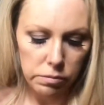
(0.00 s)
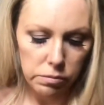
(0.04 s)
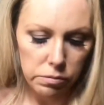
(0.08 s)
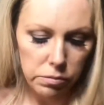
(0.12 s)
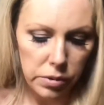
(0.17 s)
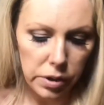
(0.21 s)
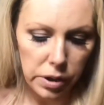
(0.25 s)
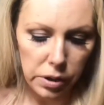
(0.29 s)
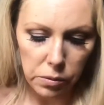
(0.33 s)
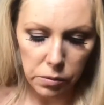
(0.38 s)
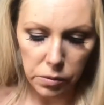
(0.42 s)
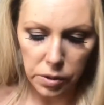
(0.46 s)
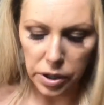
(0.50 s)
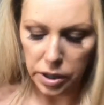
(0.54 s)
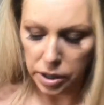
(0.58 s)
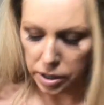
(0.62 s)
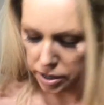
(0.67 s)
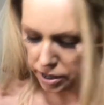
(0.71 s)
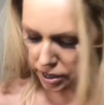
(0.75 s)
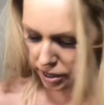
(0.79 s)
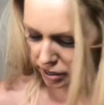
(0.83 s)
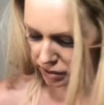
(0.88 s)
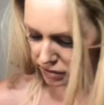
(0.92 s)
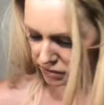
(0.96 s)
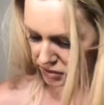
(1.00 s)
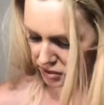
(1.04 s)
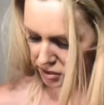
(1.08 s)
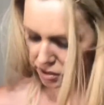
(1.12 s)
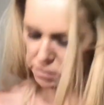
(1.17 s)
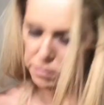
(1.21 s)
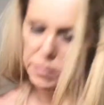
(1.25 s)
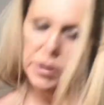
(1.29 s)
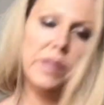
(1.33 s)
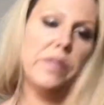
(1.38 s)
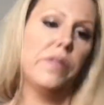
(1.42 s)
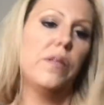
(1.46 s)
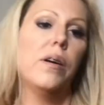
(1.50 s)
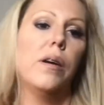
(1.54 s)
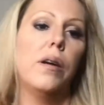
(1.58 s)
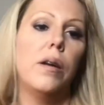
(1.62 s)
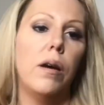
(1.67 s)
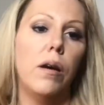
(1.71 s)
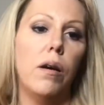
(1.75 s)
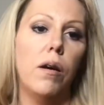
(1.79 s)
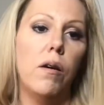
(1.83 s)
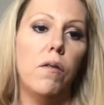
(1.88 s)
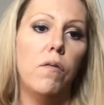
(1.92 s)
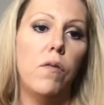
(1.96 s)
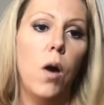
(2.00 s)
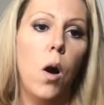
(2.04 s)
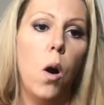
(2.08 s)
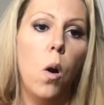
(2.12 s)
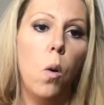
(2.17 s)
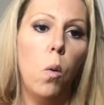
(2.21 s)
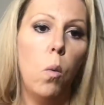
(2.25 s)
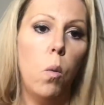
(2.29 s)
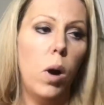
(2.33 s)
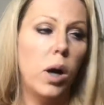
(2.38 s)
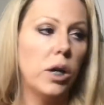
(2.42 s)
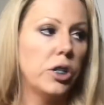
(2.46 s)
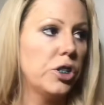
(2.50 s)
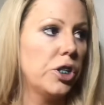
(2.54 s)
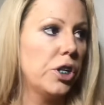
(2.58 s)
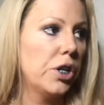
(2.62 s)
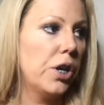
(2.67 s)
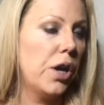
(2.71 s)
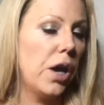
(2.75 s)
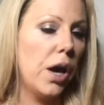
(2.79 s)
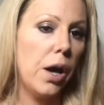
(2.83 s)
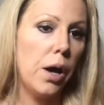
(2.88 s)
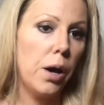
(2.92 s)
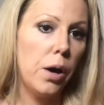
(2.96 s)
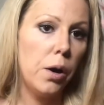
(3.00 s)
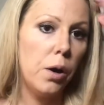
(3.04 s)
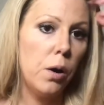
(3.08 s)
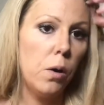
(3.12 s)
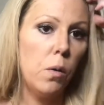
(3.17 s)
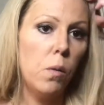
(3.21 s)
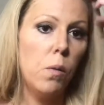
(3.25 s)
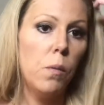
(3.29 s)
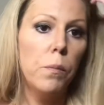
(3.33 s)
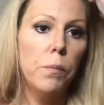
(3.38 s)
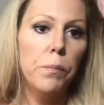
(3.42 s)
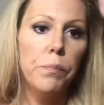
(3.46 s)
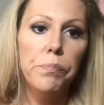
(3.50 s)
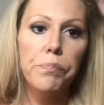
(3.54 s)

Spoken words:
want an easier method of wash and go,